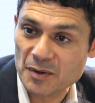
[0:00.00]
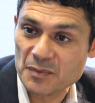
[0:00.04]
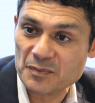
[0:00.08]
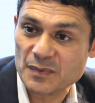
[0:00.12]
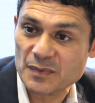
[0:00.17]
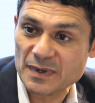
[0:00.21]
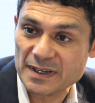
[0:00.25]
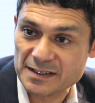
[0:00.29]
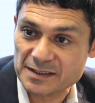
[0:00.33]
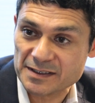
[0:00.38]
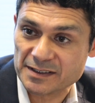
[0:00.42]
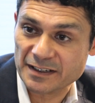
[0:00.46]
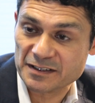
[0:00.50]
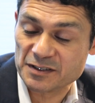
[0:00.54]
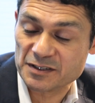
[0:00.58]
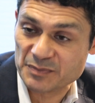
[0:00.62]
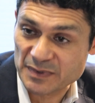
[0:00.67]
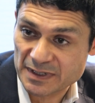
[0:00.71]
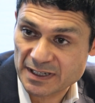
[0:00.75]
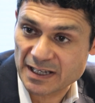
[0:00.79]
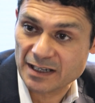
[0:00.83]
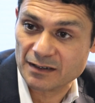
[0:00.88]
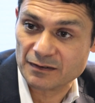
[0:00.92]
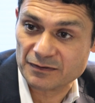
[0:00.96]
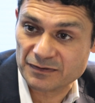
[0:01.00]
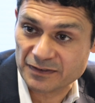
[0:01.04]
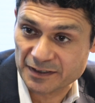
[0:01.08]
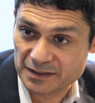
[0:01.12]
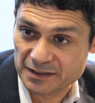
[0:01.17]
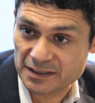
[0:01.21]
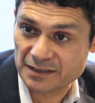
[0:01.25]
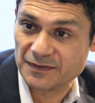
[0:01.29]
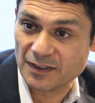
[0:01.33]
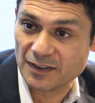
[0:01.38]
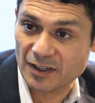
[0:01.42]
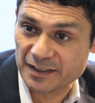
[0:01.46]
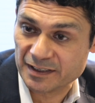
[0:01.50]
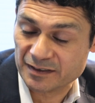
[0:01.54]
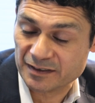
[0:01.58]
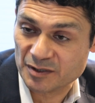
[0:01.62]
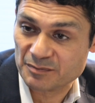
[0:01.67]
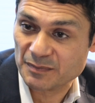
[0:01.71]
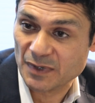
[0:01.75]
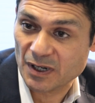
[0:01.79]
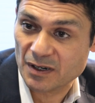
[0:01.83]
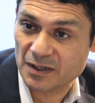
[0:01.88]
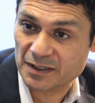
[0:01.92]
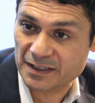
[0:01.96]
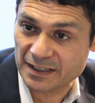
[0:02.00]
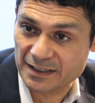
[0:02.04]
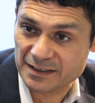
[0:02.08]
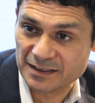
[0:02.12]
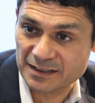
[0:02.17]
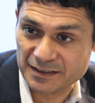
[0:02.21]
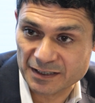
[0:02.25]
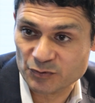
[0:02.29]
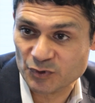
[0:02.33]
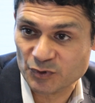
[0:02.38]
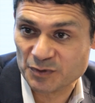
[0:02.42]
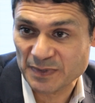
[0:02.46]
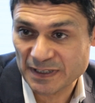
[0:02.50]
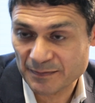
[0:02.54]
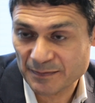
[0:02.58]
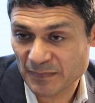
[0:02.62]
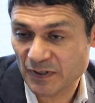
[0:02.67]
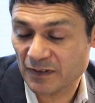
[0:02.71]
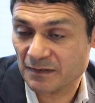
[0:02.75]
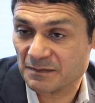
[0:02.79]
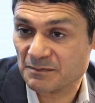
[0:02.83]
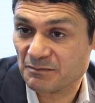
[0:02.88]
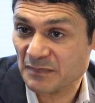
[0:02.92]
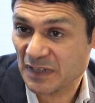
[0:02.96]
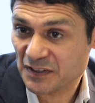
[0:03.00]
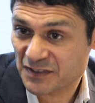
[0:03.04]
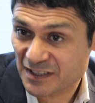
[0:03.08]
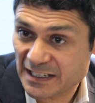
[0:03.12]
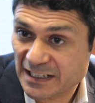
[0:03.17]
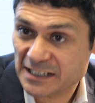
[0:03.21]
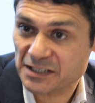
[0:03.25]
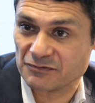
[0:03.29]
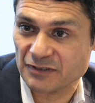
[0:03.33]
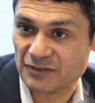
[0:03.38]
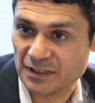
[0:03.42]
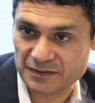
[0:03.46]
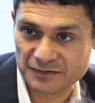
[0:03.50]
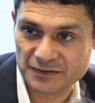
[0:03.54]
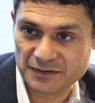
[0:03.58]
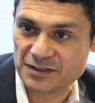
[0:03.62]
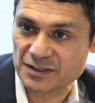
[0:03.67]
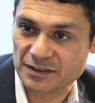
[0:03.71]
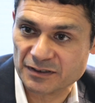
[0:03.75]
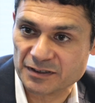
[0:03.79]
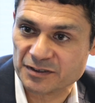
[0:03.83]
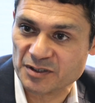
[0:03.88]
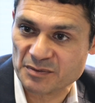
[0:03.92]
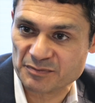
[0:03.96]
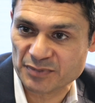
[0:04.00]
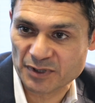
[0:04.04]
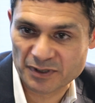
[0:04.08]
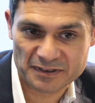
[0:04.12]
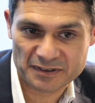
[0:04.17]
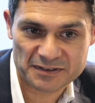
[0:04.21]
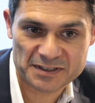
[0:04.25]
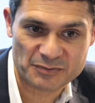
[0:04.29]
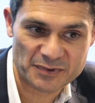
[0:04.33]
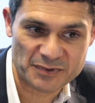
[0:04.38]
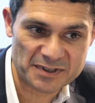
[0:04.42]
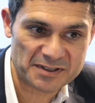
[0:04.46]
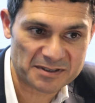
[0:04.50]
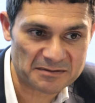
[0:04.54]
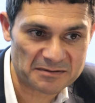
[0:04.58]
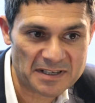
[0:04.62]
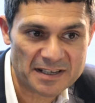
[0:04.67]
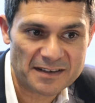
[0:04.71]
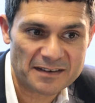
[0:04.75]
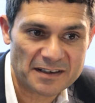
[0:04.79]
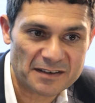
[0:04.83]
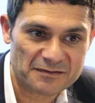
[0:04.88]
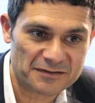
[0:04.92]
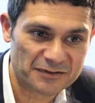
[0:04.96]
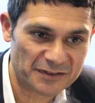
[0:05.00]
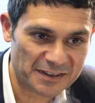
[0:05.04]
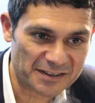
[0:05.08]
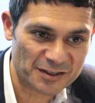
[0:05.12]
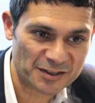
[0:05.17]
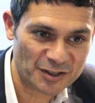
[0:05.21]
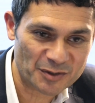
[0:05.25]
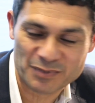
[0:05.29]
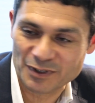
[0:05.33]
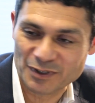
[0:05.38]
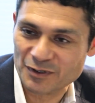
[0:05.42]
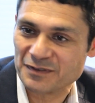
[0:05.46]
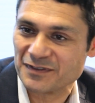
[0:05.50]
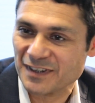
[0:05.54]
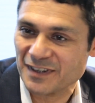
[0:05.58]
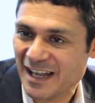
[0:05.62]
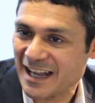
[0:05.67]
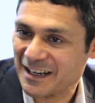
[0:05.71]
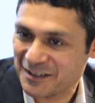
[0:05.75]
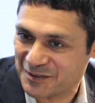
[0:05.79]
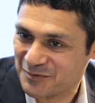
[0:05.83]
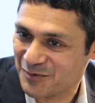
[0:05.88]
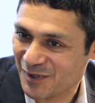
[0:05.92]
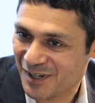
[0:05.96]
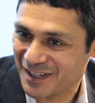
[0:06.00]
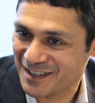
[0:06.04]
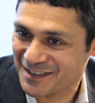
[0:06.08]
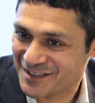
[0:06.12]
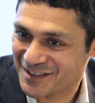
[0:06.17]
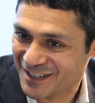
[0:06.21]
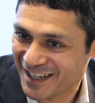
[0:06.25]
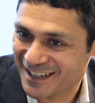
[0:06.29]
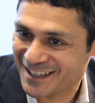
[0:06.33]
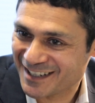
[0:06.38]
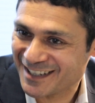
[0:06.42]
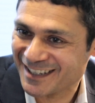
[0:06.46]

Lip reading: is going to be helpful in defining the market, and it would be much less relevant to look at products which, for example, offer X, Y and Z.